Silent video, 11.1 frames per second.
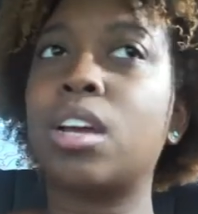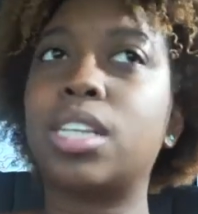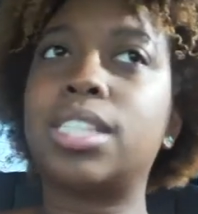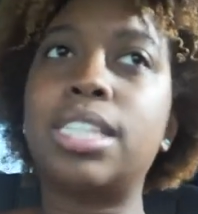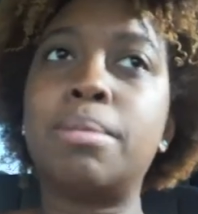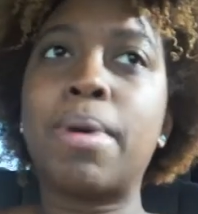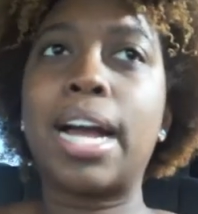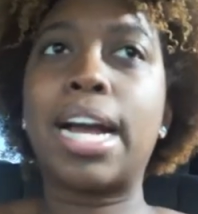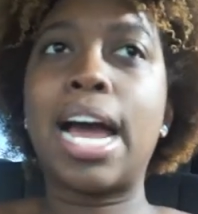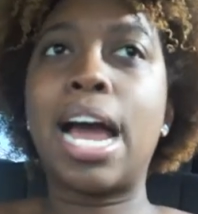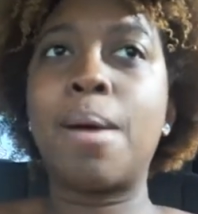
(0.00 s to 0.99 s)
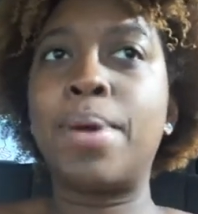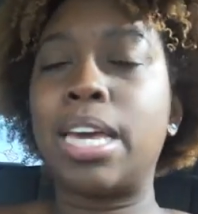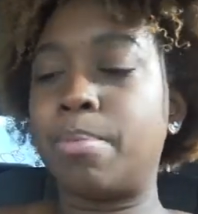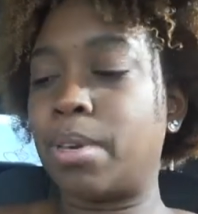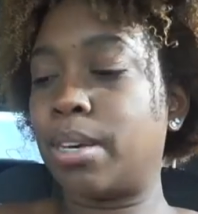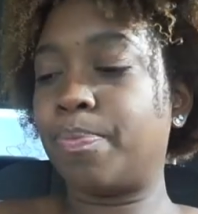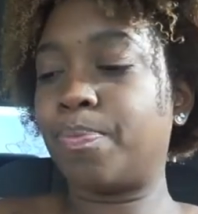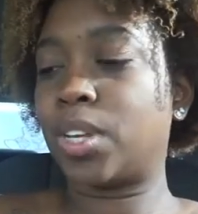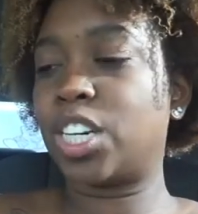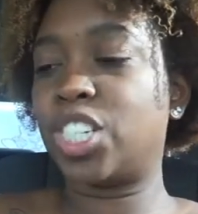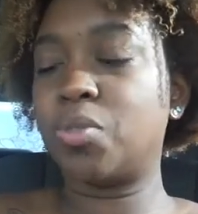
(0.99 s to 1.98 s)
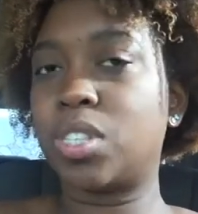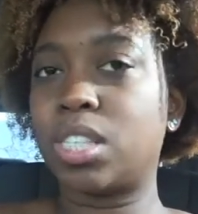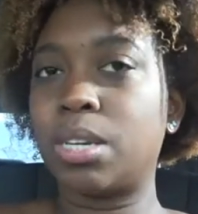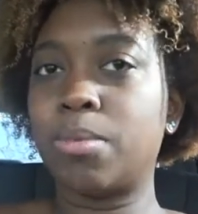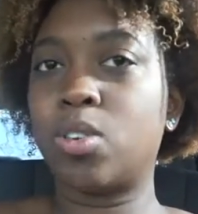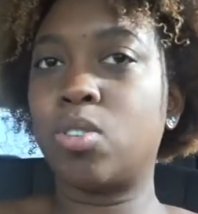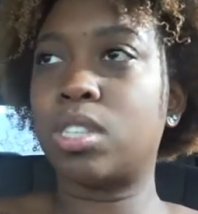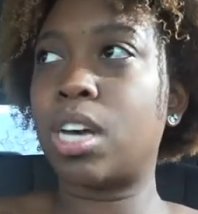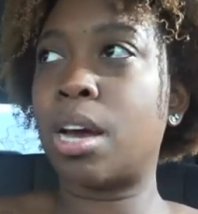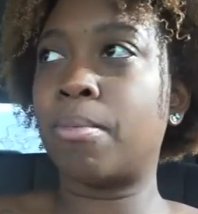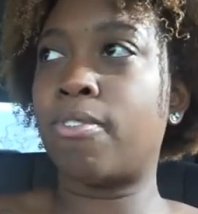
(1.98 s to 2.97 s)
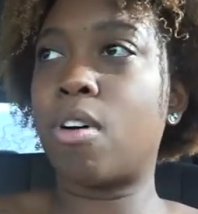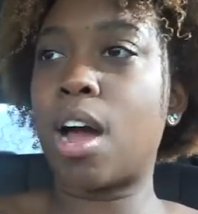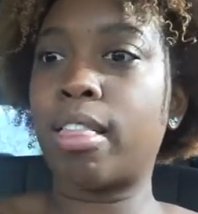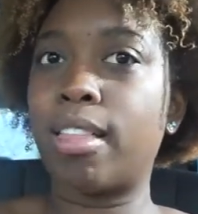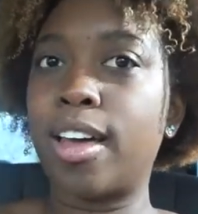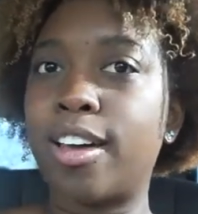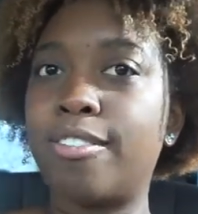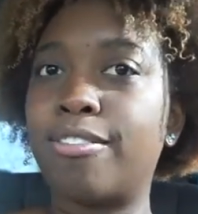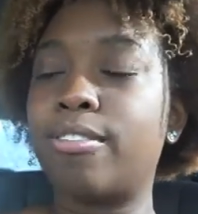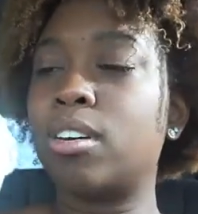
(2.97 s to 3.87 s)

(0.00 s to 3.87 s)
see my god baby because she was asleep the whole time before I left.